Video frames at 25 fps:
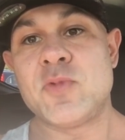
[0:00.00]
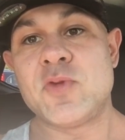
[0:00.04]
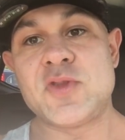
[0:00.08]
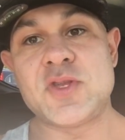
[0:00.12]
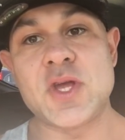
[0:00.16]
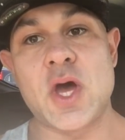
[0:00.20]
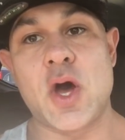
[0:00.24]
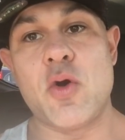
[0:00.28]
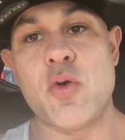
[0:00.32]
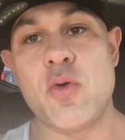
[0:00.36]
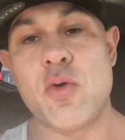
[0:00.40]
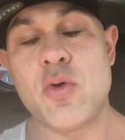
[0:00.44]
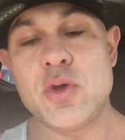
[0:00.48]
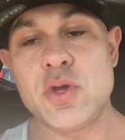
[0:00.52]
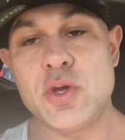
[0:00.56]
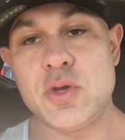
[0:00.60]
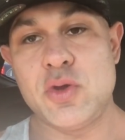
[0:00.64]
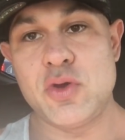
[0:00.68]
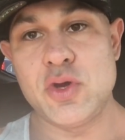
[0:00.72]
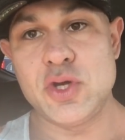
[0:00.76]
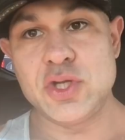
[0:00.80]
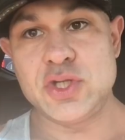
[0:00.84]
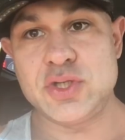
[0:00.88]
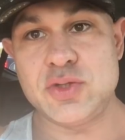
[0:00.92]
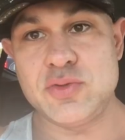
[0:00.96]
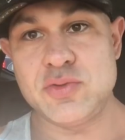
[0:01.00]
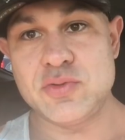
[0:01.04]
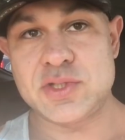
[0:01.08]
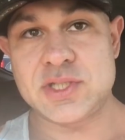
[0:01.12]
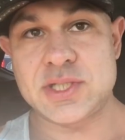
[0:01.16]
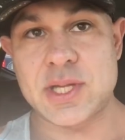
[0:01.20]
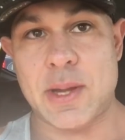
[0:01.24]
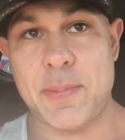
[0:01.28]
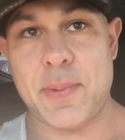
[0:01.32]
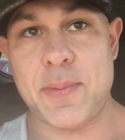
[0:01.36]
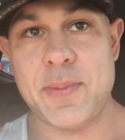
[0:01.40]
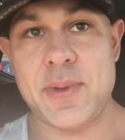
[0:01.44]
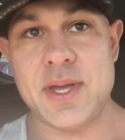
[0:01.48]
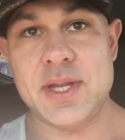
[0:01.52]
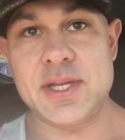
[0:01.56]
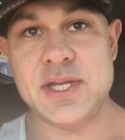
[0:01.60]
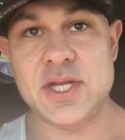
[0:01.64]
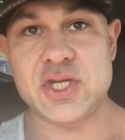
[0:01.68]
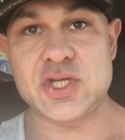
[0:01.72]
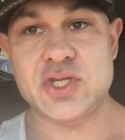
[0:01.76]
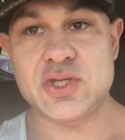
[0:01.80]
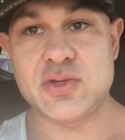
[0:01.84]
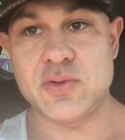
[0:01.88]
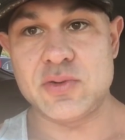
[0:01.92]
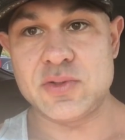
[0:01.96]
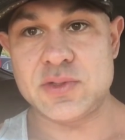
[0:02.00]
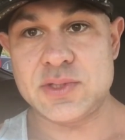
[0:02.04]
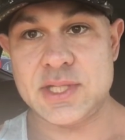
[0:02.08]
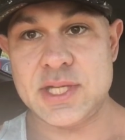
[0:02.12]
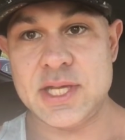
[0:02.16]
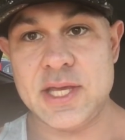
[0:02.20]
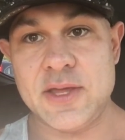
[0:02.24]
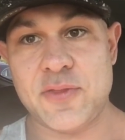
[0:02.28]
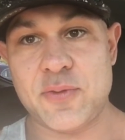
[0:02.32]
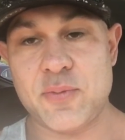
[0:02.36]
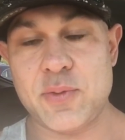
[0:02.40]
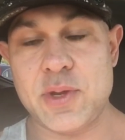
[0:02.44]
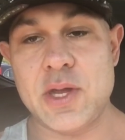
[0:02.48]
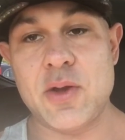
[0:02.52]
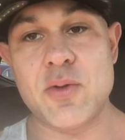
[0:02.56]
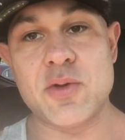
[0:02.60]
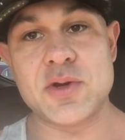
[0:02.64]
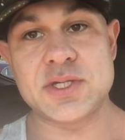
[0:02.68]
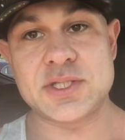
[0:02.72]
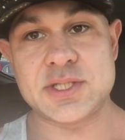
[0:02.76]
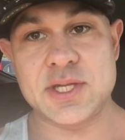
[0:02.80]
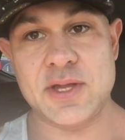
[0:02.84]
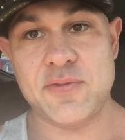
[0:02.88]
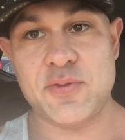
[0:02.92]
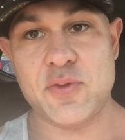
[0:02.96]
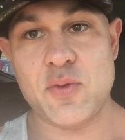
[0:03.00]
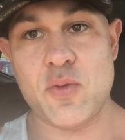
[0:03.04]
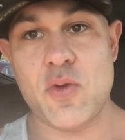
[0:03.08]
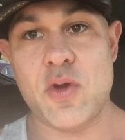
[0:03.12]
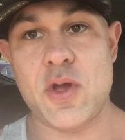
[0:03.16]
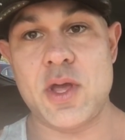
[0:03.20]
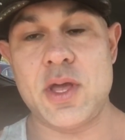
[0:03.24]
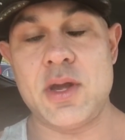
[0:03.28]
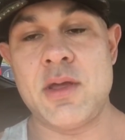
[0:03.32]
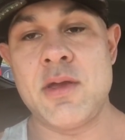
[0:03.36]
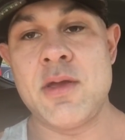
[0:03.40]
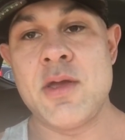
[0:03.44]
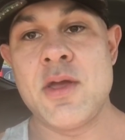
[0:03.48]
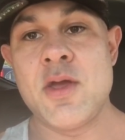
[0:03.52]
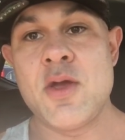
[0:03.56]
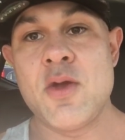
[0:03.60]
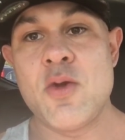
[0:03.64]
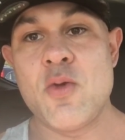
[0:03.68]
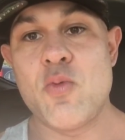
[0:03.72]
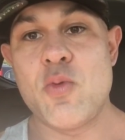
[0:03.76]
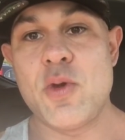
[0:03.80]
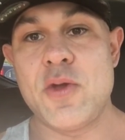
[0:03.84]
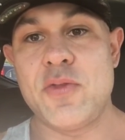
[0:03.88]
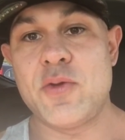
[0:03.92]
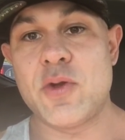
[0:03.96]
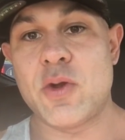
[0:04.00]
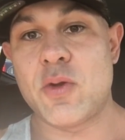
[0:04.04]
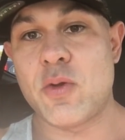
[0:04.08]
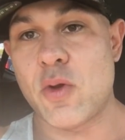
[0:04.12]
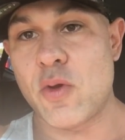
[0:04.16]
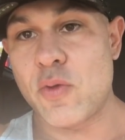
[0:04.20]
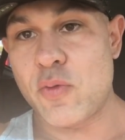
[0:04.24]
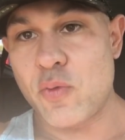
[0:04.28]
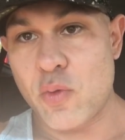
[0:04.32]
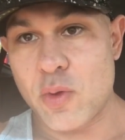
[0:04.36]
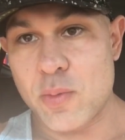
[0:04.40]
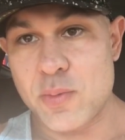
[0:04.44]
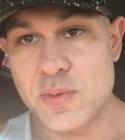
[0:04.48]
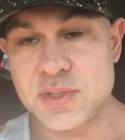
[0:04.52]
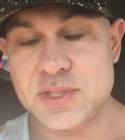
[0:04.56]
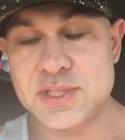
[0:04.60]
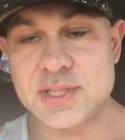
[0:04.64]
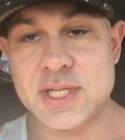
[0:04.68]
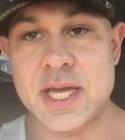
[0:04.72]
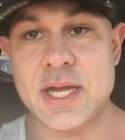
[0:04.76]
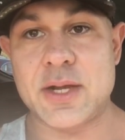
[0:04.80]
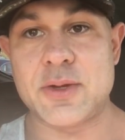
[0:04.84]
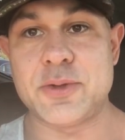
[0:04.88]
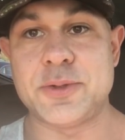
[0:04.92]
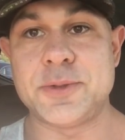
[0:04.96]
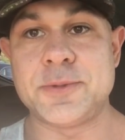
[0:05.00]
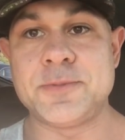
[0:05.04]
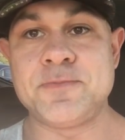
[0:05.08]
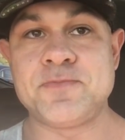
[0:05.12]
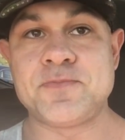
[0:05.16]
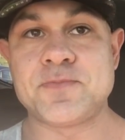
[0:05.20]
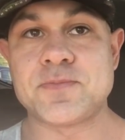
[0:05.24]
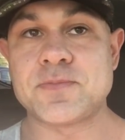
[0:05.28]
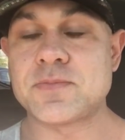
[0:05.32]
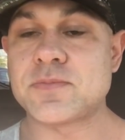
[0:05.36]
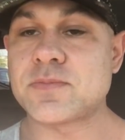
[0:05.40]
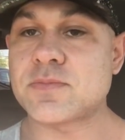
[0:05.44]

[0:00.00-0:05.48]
So could you supplement additional T3 or synthroid with your growth hormone cycle?